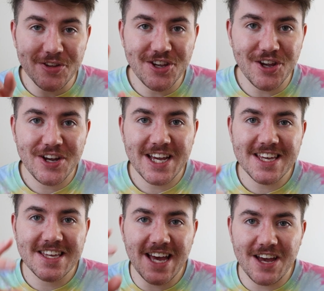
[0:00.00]
2
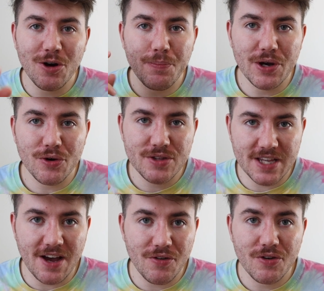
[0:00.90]
is get your bills
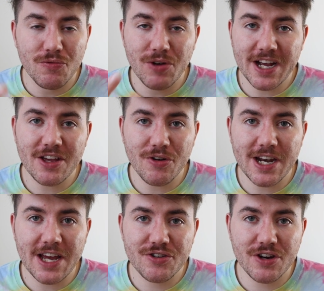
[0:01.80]
down. Ring your
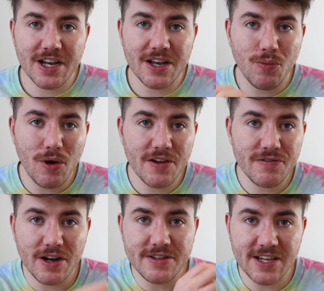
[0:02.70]
electric,
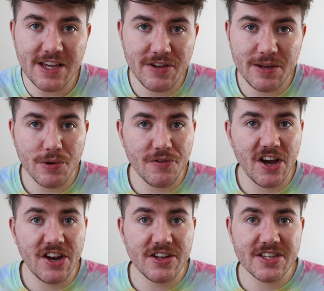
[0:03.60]
Wi-Fi, TV
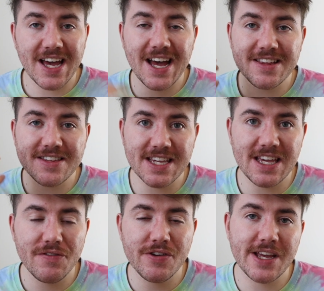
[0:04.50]
providers and
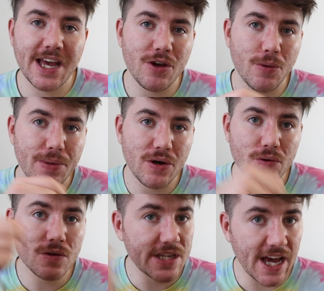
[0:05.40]
see if you can get your
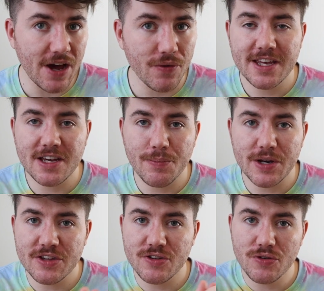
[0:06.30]
bills down. These
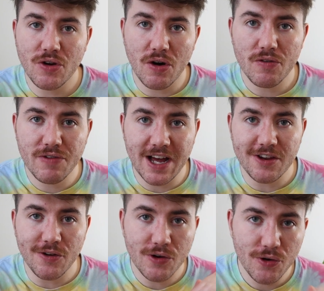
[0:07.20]
companies do not
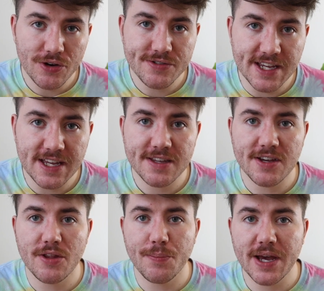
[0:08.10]
value loyalty,
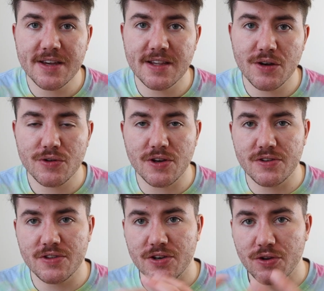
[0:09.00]
so the best deals go
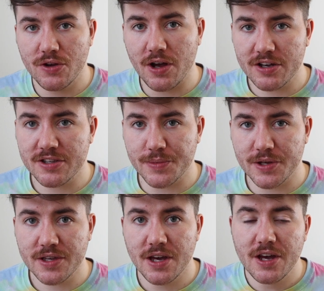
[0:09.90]
to the new
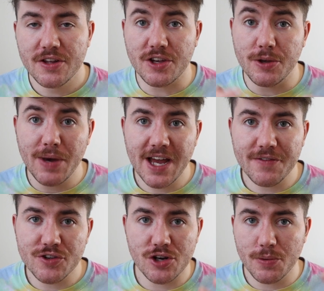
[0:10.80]
customers. So you may
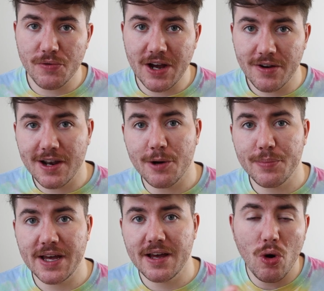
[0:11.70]
have to shop around a little
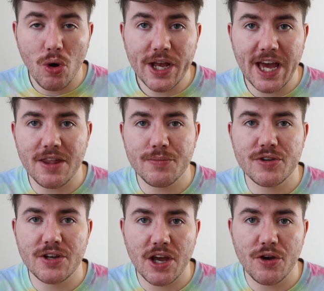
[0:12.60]
bit or get them
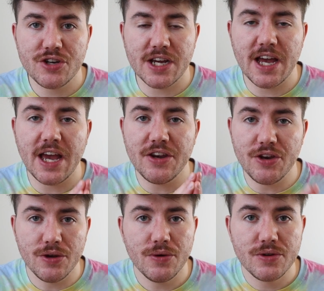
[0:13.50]
to negotiate a
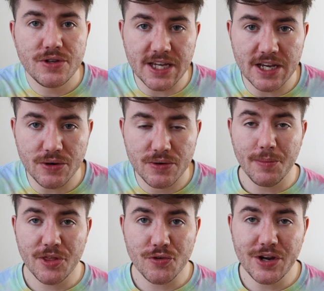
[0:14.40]
new deal.
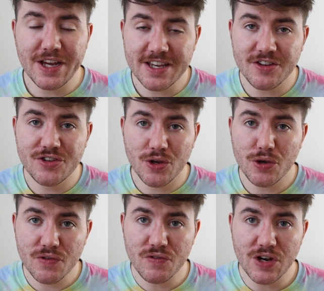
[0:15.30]
Number 3 is to
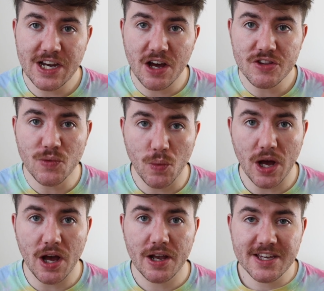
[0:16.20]
do freelance
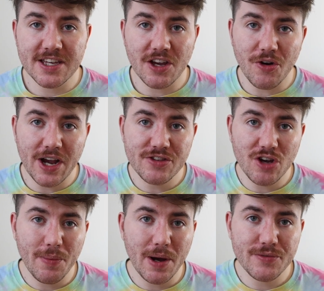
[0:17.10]
work. This is a great
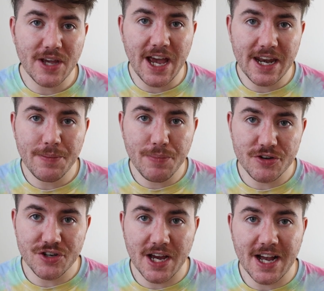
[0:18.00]
top up to any
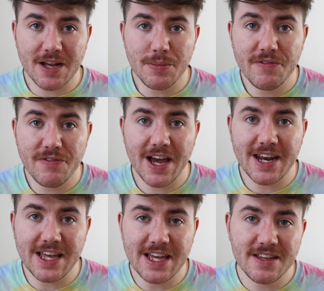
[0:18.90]
budget and can be
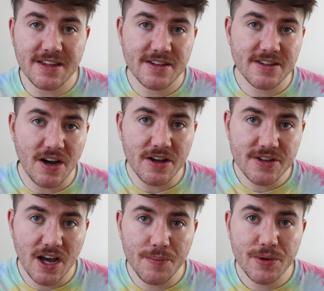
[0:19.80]
fairly easy to
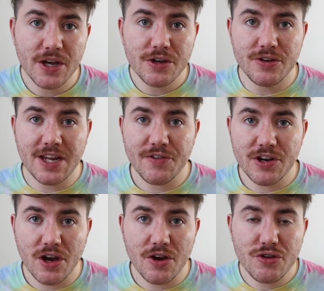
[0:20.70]
start up. You never
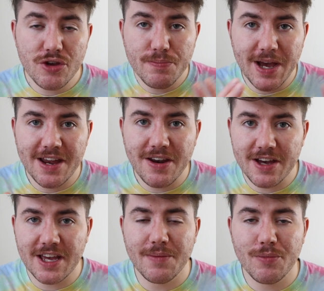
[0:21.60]
know, you may
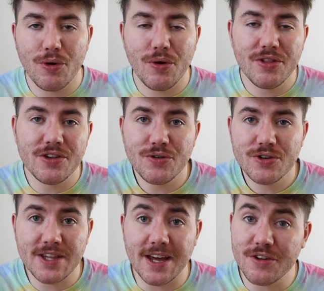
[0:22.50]
like it more than your
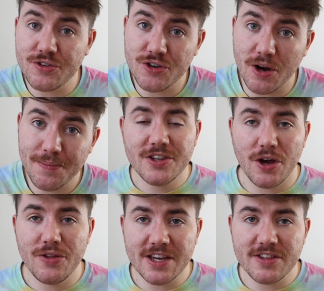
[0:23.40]
standard job.
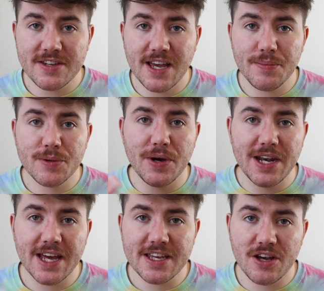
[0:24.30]
So that's the tips, but
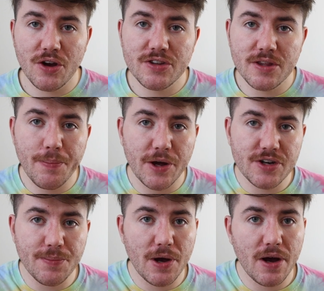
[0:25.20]
let's go to the
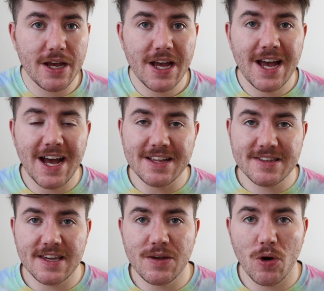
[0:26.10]
budget pie and
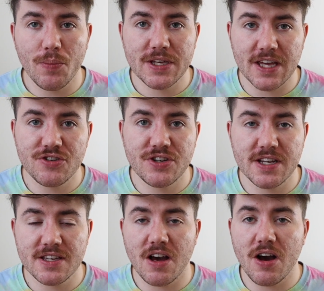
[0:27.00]
see what
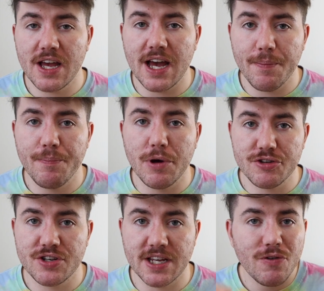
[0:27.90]
percentages I am
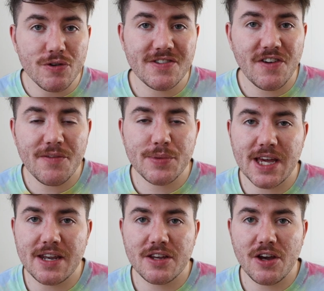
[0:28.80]
budgeting.
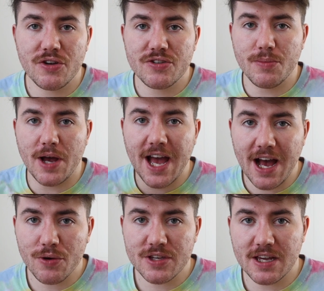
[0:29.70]
45% goes to my
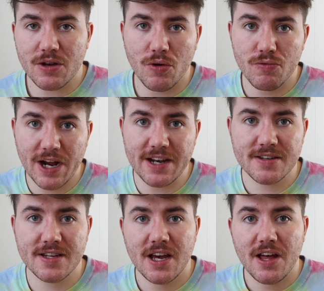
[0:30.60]
housing or
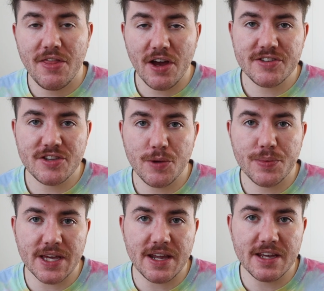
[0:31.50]
rent,
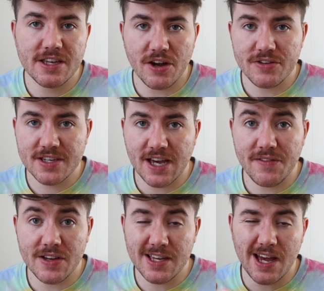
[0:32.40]
32% is going to
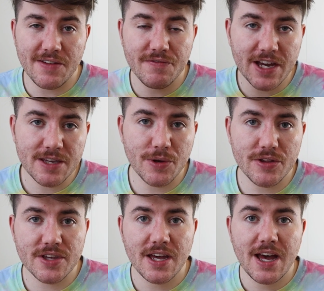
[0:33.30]
savings and
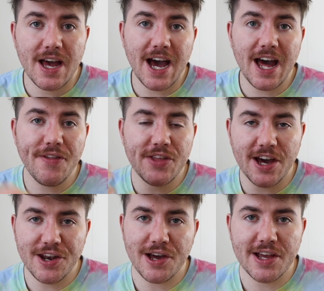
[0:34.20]
investments, and the
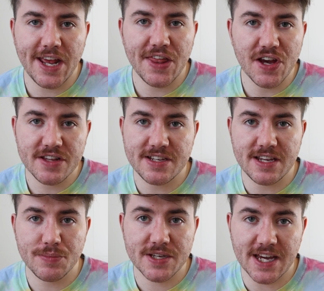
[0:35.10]
unlucky
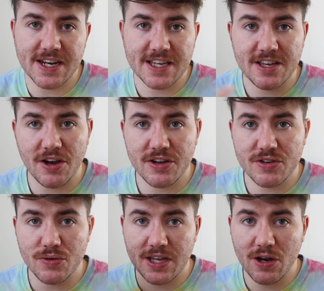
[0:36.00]
13% is going
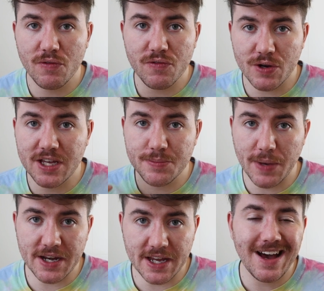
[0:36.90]
to guilt-free
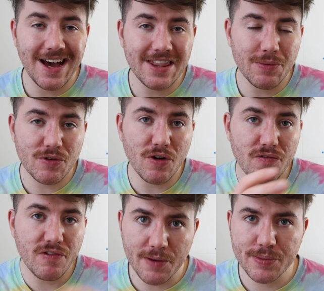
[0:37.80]
spending. And then we've got
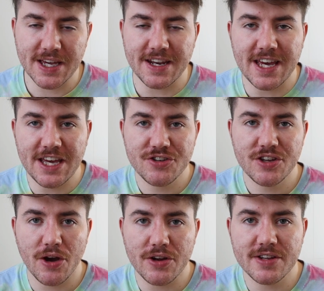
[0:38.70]
5% each
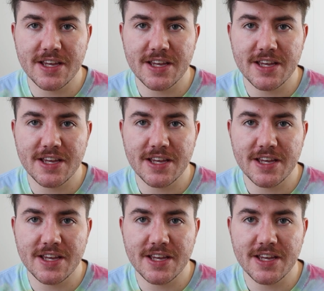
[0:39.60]
going to